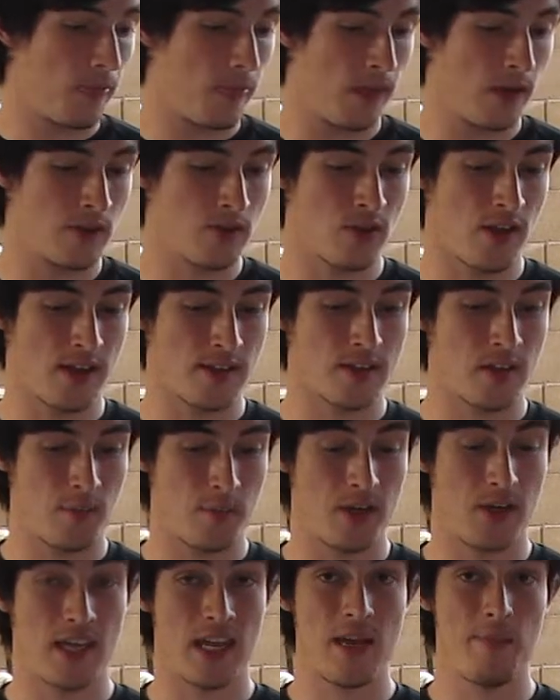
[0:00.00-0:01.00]
And so that's
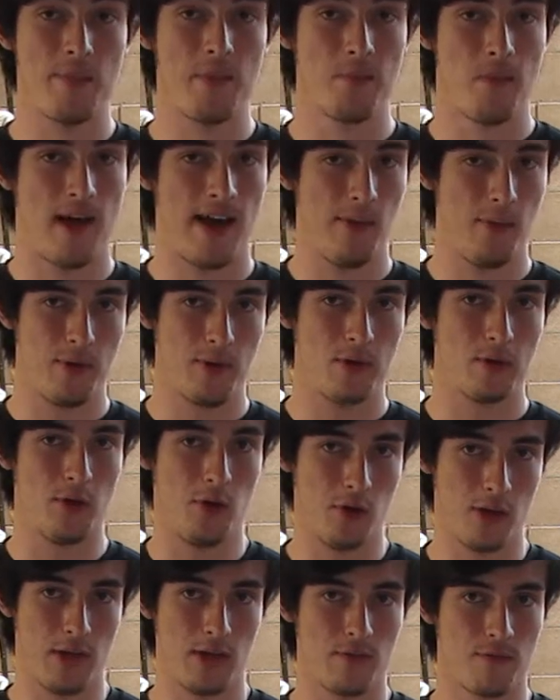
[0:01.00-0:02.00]
something to keep in mind when you're
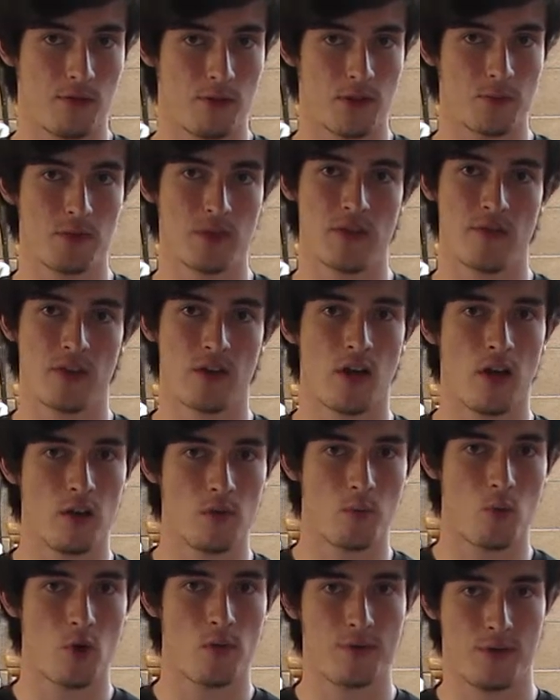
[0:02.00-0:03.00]
looking for a specific color
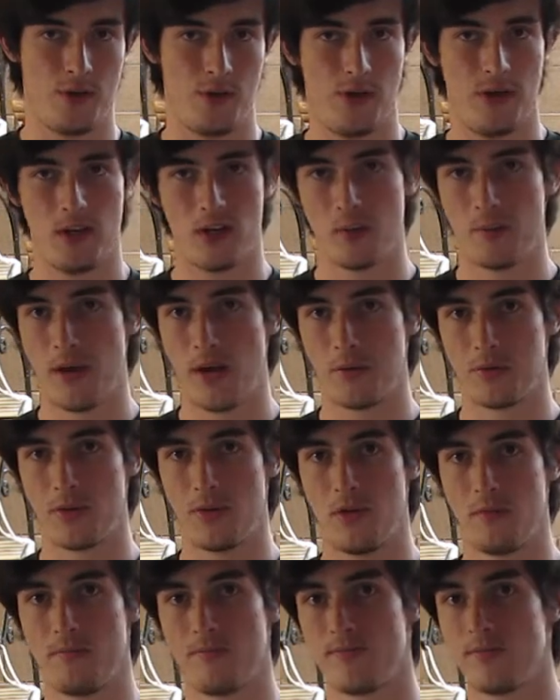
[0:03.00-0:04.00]
morph or you hear about
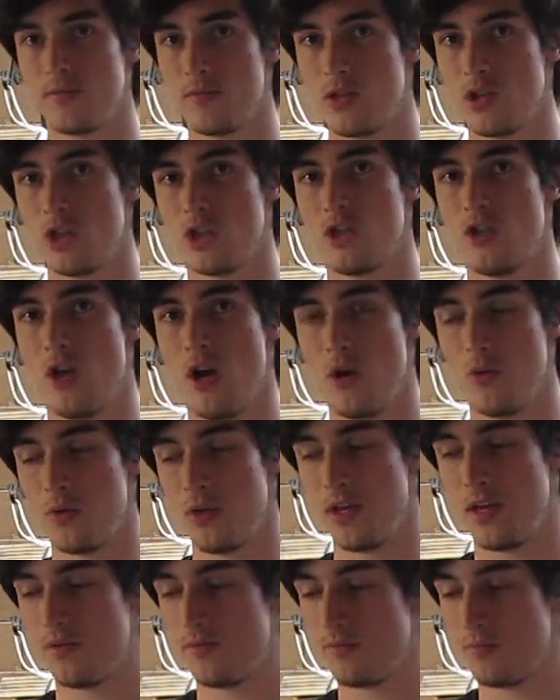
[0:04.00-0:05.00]
them. Just know
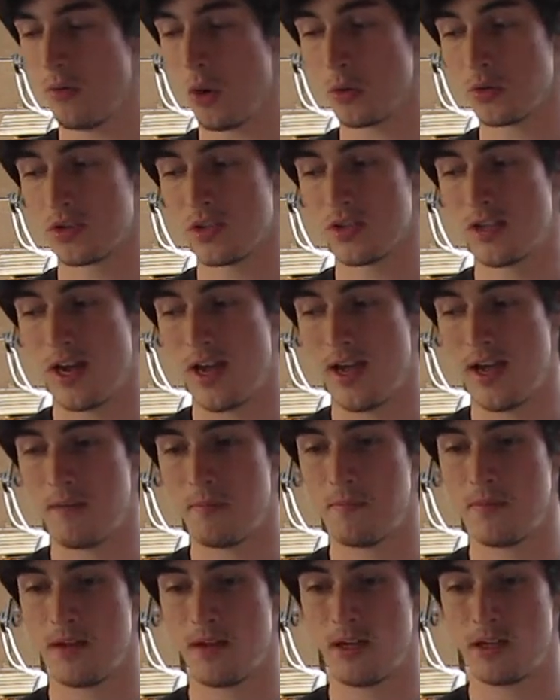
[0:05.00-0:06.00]
that most of the time,
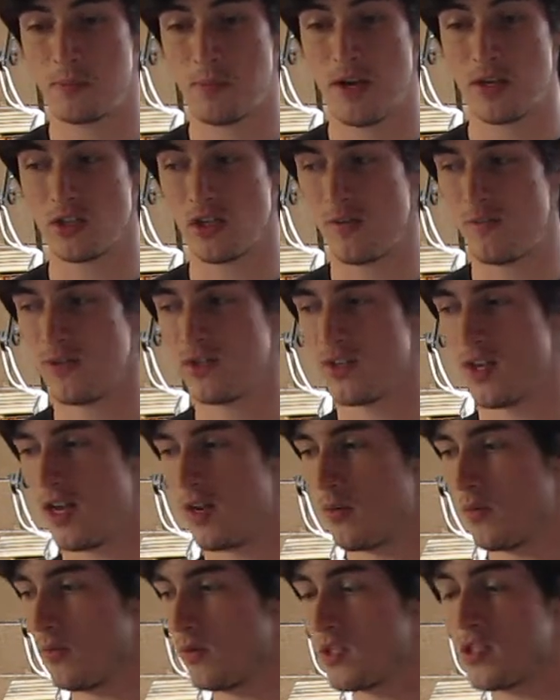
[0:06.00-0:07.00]
especially if it's
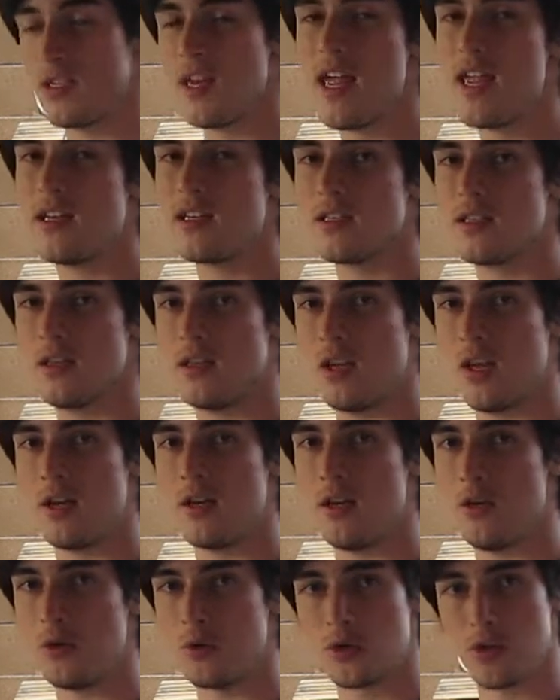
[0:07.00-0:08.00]
like snakes, they
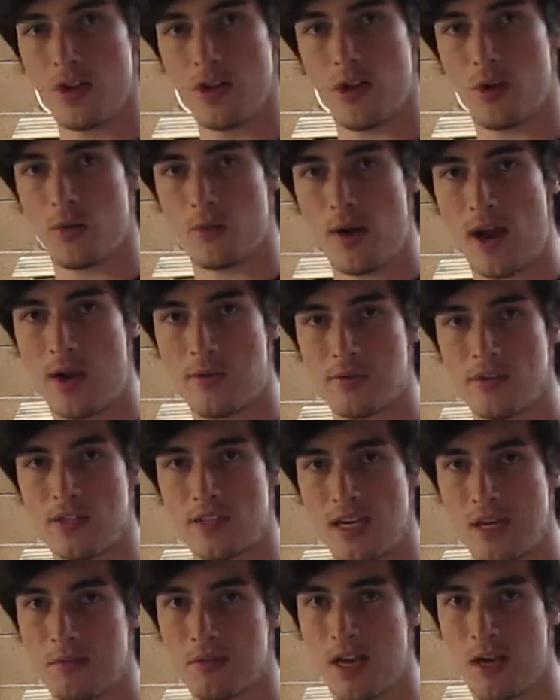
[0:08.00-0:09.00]
usually are around the
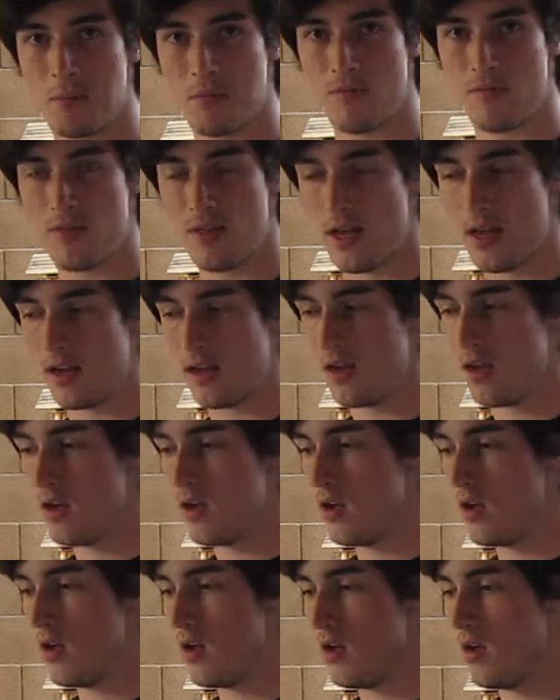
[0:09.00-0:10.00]
same type of thing.
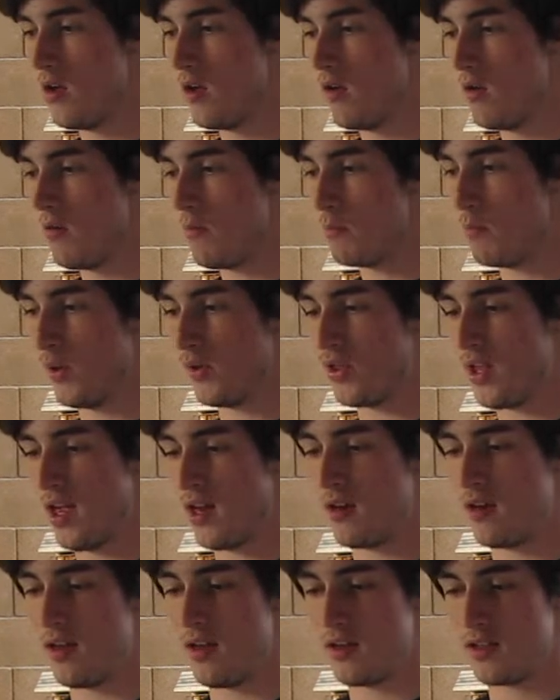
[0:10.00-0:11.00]
But
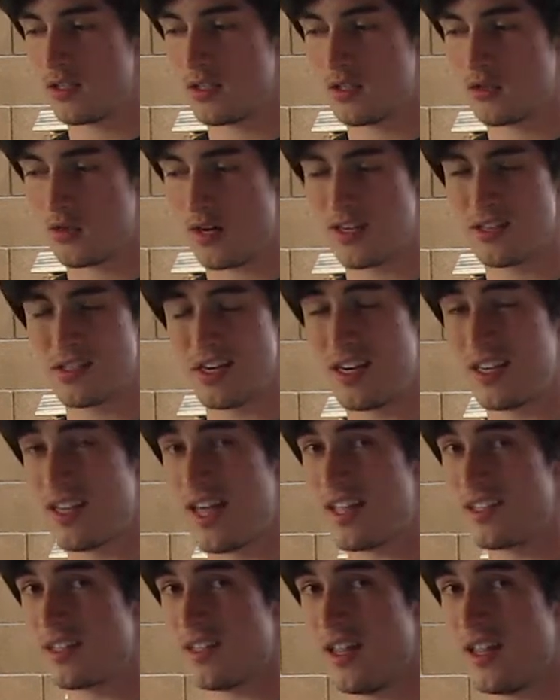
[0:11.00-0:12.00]
then translating that to,